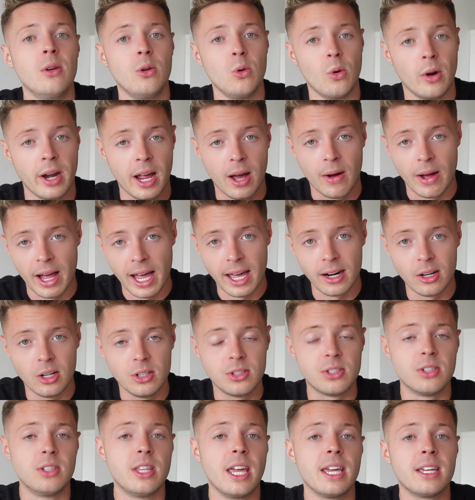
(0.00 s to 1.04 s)
who are now
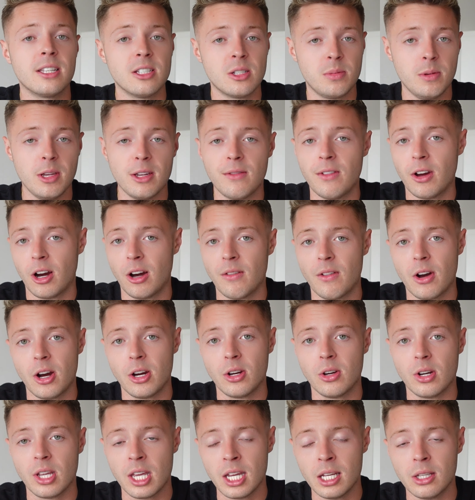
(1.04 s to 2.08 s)
adults, they can speak very, very
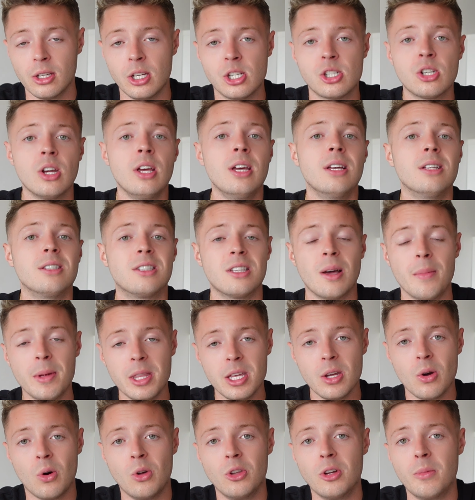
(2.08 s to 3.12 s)
good English. Some of
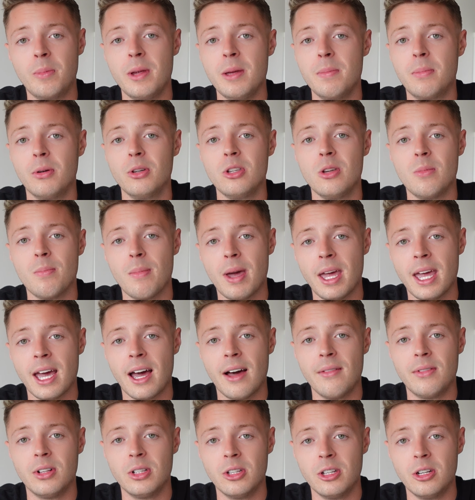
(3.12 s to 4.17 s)
the older people you may
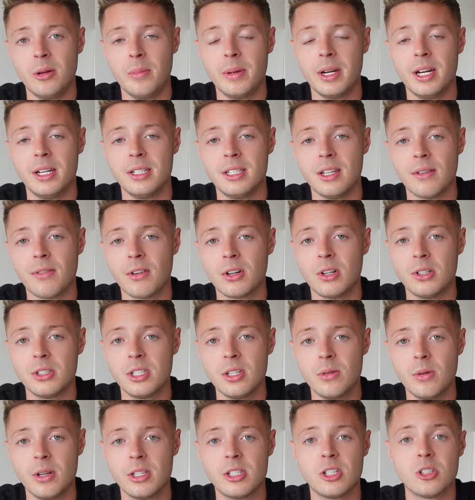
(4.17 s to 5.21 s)
have a little bit of
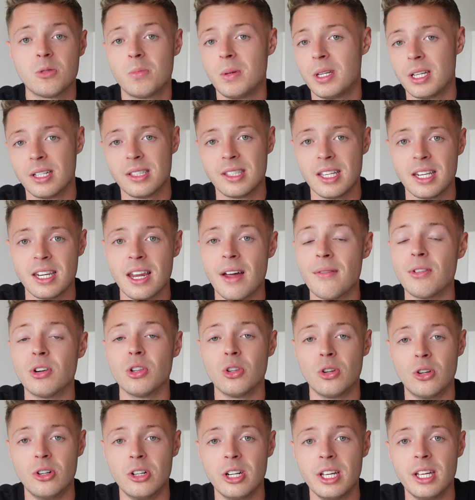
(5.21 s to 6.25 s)
difficulty with just because they never
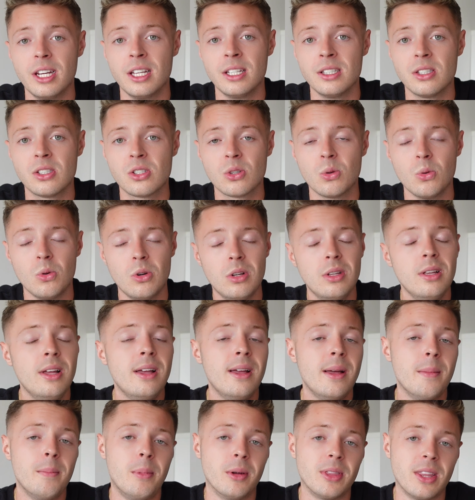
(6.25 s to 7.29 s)
learned it in school,
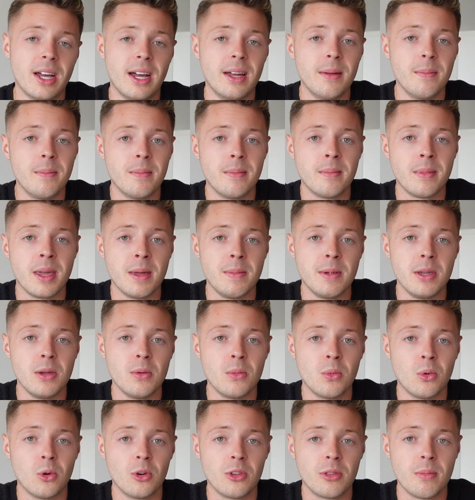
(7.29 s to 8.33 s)
but that may be
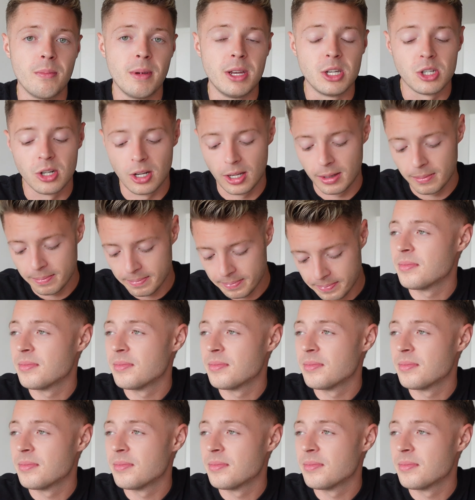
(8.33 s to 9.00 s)
worth mentioning.